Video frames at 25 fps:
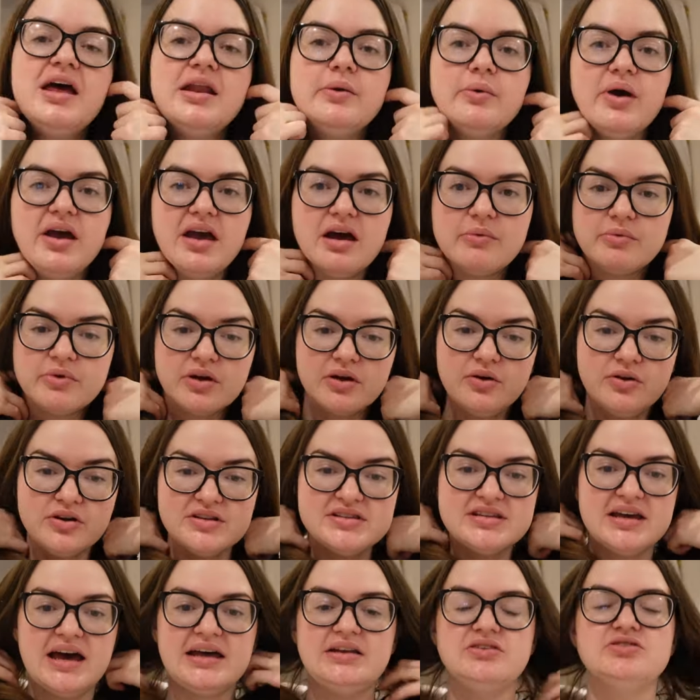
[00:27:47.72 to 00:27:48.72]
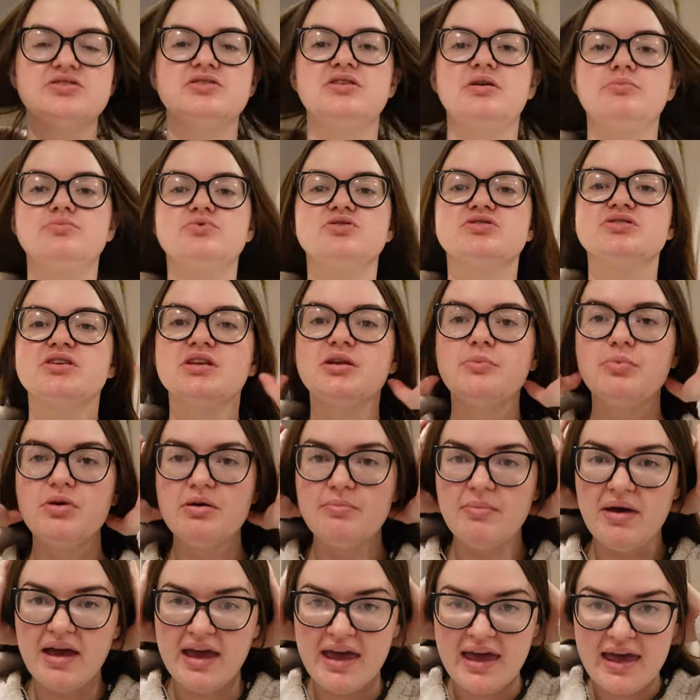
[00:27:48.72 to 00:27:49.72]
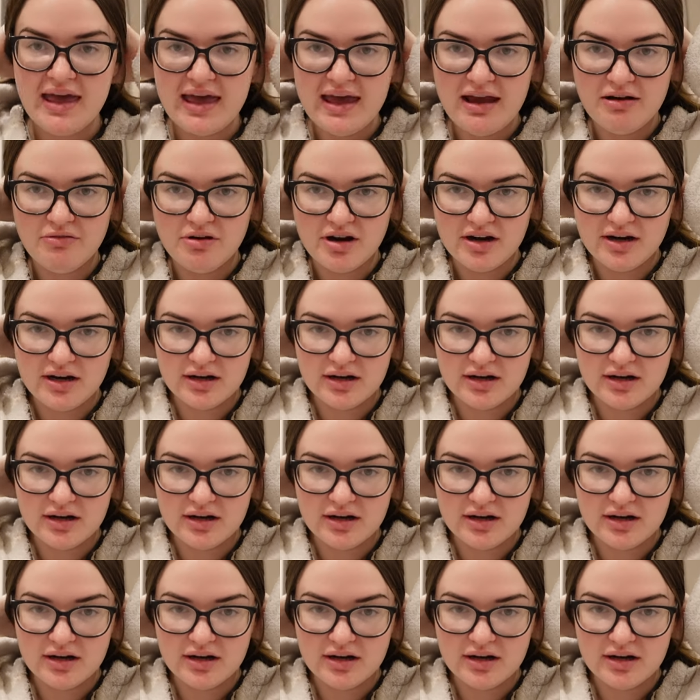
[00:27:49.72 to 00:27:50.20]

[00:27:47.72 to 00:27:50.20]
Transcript: Anyway, I'm going on a tangent. I'm just going to put my hair in